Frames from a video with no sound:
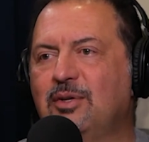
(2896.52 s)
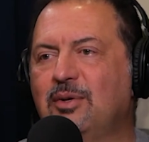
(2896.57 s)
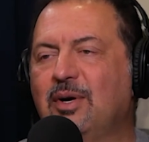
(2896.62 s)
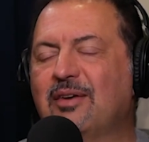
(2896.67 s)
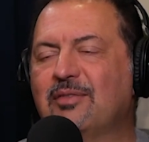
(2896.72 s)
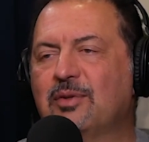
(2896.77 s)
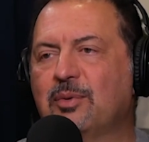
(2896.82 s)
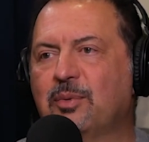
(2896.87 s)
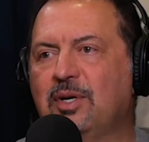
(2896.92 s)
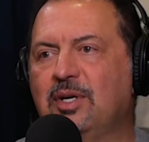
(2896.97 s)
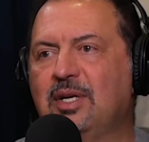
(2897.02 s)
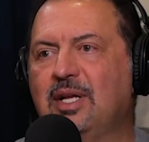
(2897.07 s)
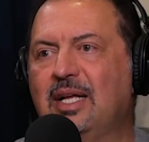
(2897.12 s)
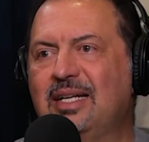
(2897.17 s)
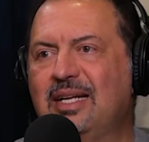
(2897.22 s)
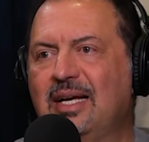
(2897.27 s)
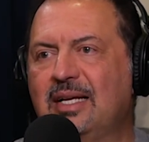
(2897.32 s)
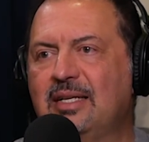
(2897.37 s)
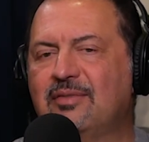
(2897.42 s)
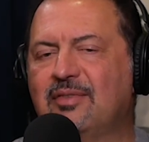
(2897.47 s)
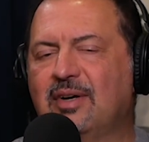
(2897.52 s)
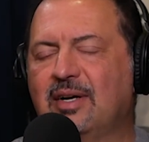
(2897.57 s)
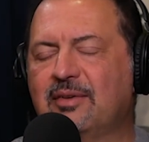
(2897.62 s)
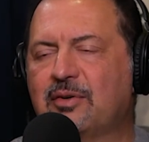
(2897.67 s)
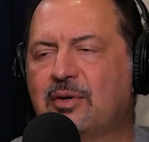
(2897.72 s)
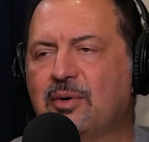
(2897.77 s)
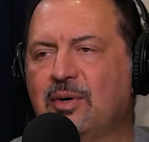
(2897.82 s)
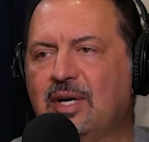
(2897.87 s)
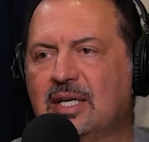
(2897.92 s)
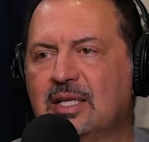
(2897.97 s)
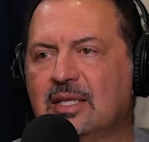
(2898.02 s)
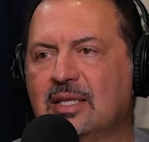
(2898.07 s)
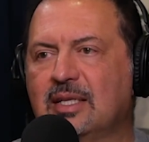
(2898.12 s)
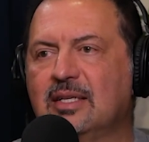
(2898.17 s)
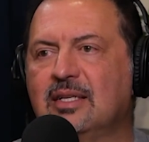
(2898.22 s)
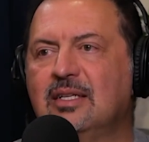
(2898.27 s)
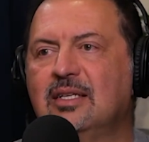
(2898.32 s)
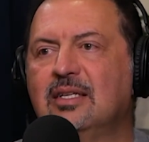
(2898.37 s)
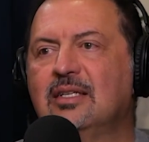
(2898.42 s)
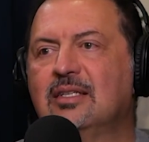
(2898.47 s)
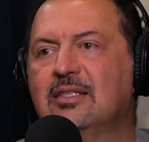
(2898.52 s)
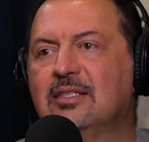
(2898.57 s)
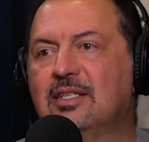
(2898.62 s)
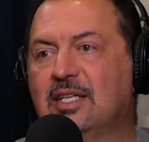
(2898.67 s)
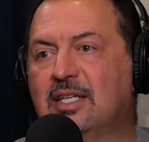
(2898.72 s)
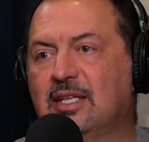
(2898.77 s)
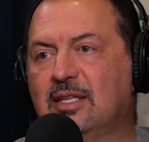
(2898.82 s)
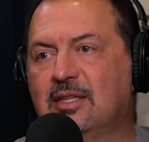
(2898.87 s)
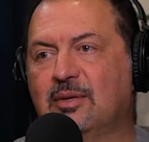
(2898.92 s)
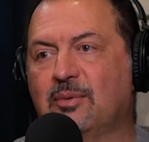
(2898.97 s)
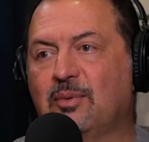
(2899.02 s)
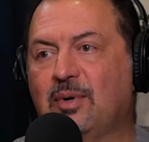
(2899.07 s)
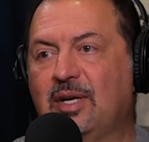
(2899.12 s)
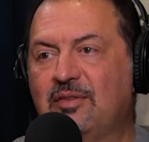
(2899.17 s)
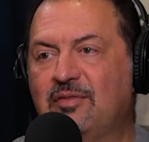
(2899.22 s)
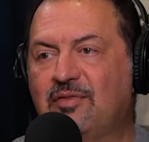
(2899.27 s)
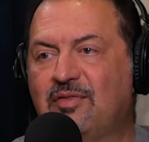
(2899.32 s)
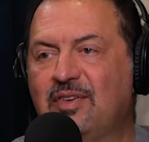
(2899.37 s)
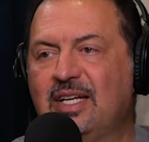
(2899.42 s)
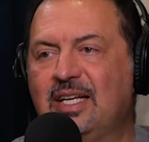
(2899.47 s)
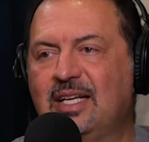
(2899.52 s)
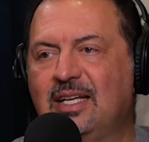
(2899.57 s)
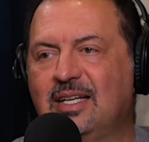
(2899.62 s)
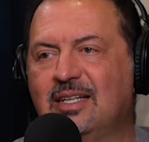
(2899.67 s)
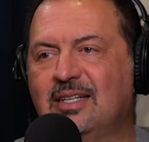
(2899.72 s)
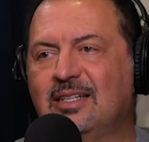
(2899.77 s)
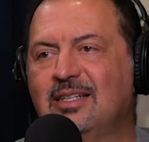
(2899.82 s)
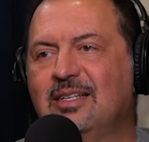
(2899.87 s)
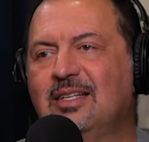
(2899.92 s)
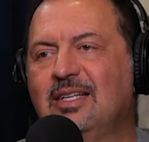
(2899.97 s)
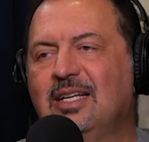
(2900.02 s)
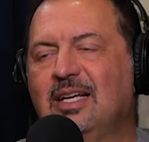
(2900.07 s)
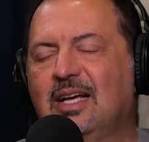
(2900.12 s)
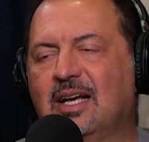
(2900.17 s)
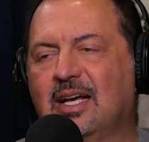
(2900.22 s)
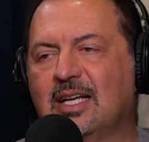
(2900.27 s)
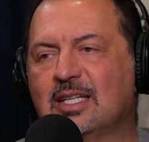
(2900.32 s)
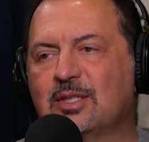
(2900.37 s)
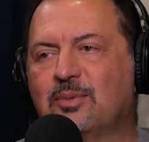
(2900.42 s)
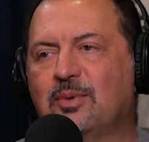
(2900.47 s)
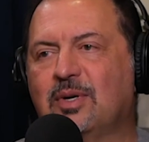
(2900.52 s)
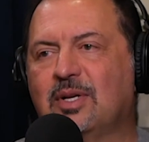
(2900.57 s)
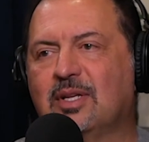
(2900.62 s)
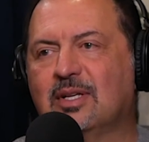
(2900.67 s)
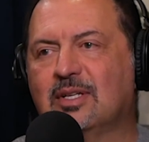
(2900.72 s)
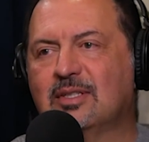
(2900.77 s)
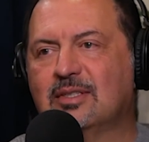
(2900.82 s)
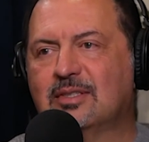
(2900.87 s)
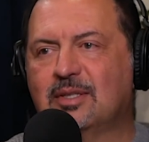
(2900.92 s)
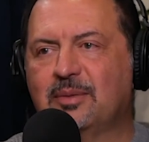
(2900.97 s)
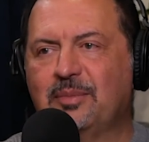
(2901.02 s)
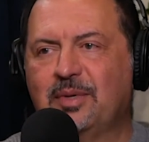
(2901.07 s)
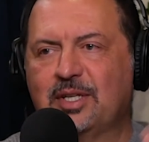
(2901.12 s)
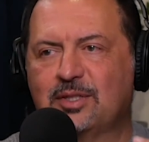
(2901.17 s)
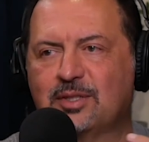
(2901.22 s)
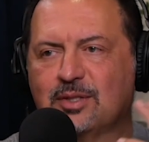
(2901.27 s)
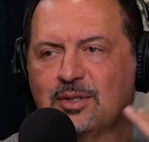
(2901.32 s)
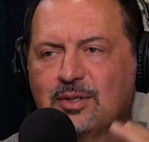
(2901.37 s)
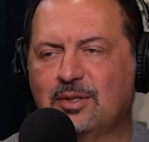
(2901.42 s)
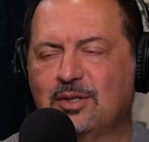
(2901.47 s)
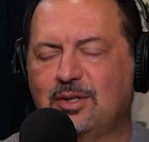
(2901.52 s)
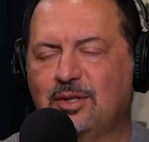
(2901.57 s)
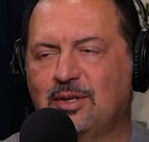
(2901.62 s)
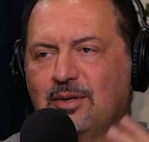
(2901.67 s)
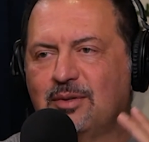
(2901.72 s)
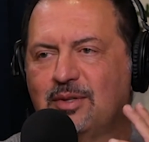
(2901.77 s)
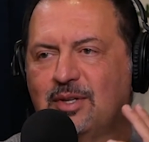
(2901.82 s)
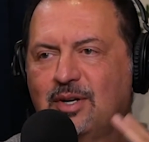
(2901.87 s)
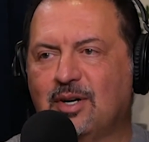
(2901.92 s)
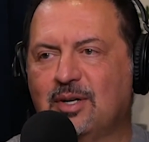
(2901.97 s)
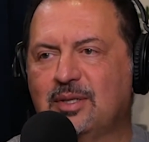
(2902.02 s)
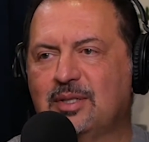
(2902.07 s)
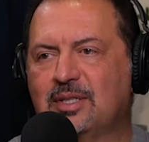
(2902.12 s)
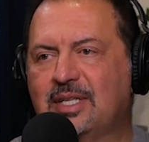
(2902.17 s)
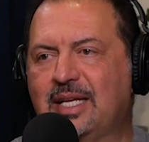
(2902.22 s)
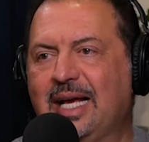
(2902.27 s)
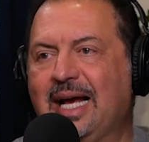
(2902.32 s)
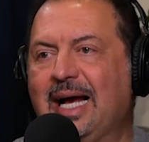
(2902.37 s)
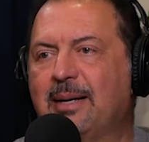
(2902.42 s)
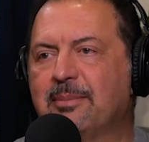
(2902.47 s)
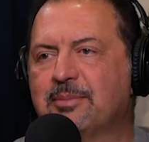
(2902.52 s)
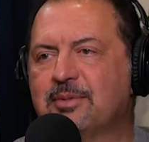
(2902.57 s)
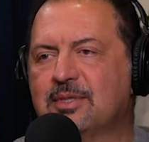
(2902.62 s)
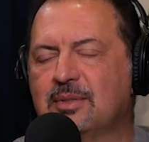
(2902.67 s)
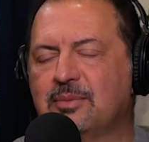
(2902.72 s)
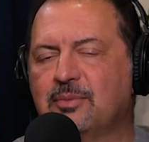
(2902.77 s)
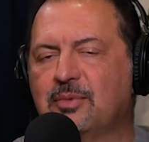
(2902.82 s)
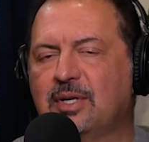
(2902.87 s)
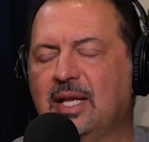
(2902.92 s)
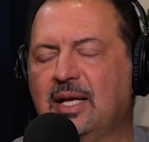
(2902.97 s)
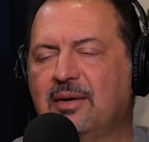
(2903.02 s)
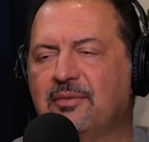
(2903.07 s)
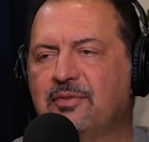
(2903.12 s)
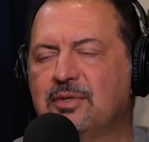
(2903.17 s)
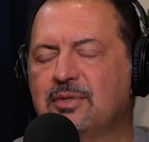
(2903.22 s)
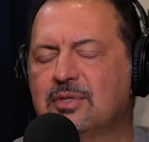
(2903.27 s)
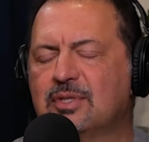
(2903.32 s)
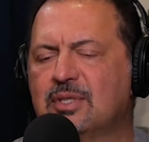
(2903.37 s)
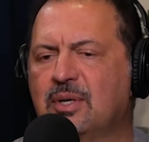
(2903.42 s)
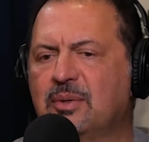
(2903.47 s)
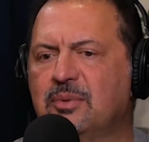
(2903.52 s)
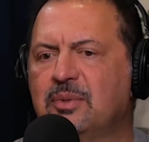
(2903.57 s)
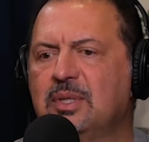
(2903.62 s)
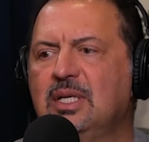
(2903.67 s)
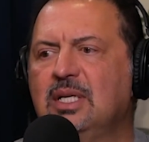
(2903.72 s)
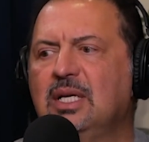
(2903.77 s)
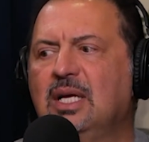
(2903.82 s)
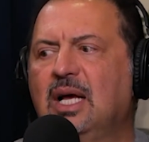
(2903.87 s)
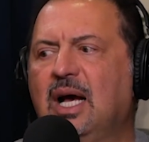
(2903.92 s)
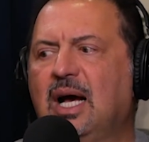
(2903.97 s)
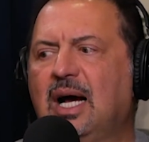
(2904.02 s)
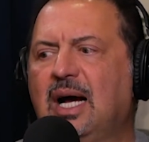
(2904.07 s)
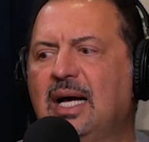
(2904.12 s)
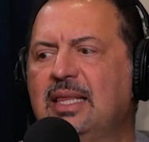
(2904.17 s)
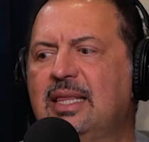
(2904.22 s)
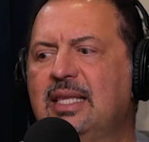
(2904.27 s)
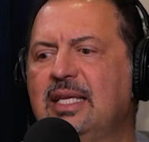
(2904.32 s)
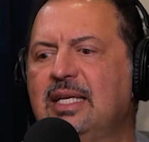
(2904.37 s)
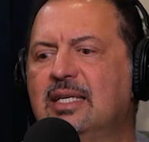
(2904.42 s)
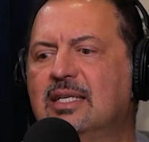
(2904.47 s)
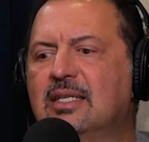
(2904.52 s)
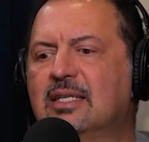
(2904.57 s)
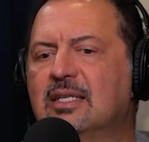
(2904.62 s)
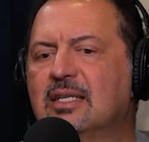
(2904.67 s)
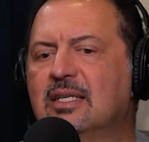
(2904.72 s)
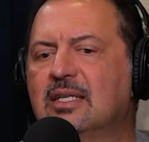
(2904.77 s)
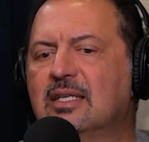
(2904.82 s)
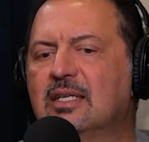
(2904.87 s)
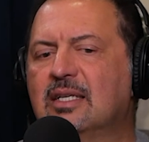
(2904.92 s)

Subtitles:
have to wear an N95 correctly to get the right fitting, as well as to make sure, there aren't gaps and what have you. So I think